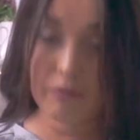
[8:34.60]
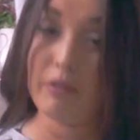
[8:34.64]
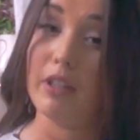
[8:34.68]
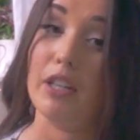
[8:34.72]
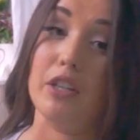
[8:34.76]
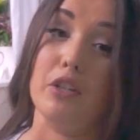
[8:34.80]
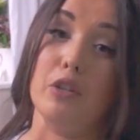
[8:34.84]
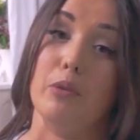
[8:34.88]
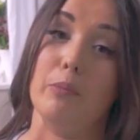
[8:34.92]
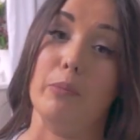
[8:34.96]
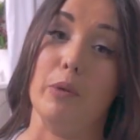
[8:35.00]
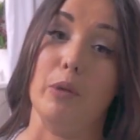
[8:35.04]

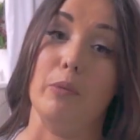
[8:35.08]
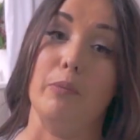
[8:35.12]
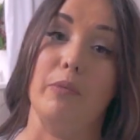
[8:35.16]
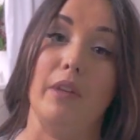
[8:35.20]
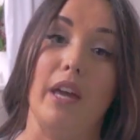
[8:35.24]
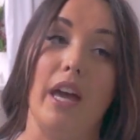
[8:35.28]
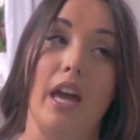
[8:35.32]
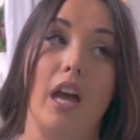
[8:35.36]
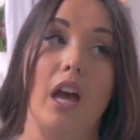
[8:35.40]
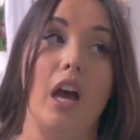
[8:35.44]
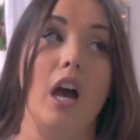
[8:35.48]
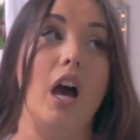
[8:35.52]
and release your
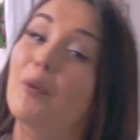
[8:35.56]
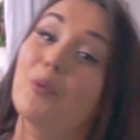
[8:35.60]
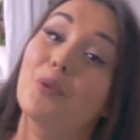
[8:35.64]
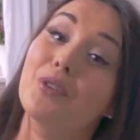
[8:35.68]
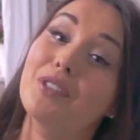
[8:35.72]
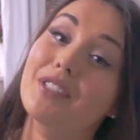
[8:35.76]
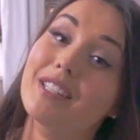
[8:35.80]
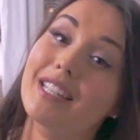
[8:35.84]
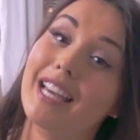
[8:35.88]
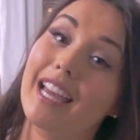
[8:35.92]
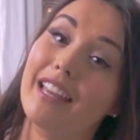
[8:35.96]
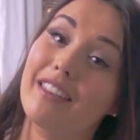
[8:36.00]
boob there.
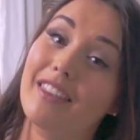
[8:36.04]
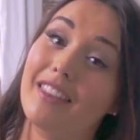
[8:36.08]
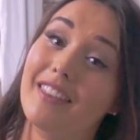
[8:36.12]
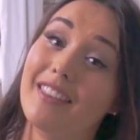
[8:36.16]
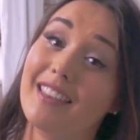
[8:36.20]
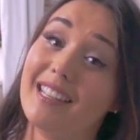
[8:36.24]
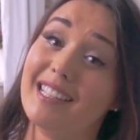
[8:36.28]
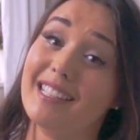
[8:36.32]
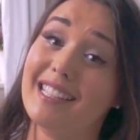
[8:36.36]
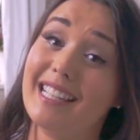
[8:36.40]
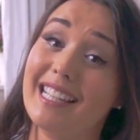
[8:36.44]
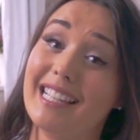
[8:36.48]
I would say
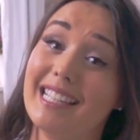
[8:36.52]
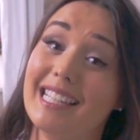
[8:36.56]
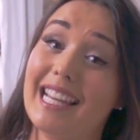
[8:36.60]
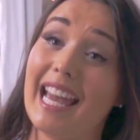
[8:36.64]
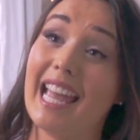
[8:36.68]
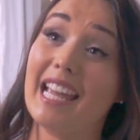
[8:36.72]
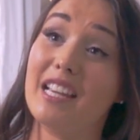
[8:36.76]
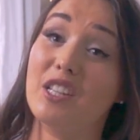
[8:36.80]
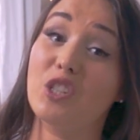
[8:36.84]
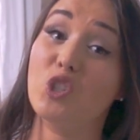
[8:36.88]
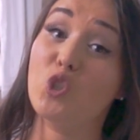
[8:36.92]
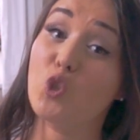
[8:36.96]
that this
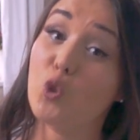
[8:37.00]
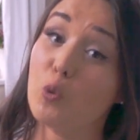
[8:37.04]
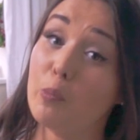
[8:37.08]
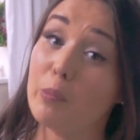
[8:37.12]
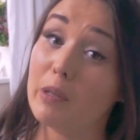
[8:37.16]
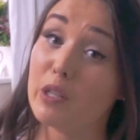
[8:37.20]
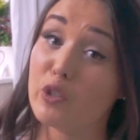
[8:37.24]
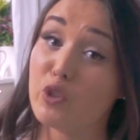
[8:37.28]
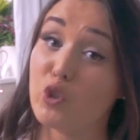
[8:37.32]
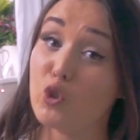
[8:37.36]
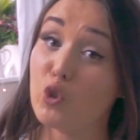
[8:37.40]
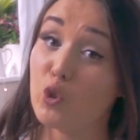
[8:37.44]
is a
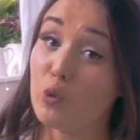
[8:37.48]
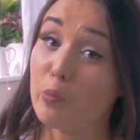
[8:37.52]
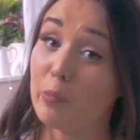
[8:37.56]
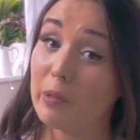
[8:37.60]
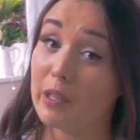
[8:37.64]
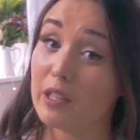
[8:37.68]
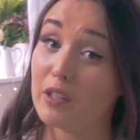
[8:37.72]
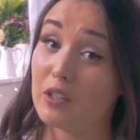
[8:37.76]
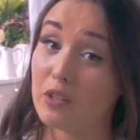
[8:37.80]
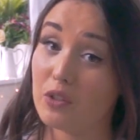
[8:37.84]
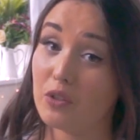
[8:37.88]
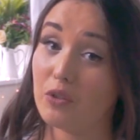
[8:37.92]

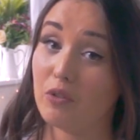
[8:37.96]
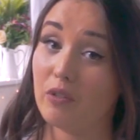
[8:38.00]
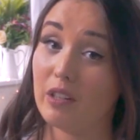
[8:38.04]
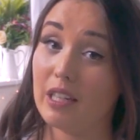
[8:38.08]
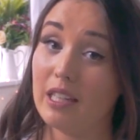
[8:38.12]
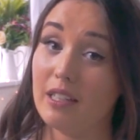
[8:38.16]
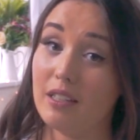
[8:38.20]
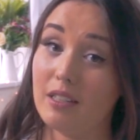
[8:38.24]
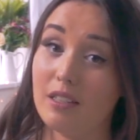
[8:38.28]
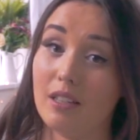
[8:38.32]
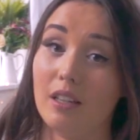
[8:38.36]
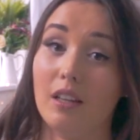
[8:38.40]
super
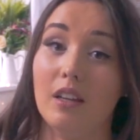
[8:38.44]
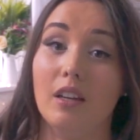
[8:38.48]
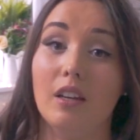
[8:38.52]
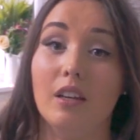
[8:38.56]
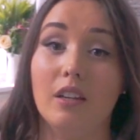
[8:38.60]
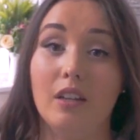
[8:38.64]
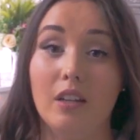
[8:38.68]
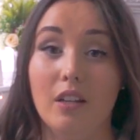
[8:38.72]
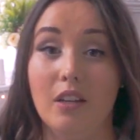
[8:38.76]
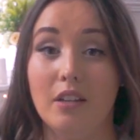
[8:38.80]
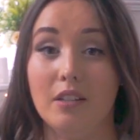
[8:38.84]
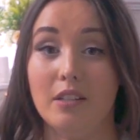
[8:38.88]
discreet
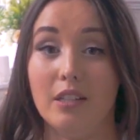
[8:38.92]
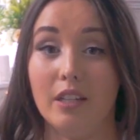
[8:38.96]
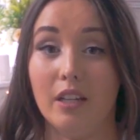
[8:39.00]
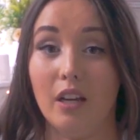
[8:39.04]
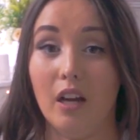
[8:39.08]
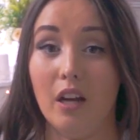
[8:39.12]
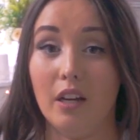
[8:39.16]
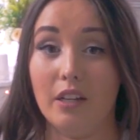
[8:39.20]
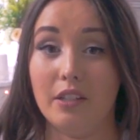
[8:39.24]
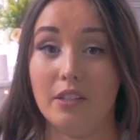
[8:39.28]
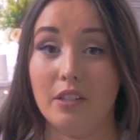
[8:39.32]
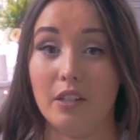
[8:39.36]
nursing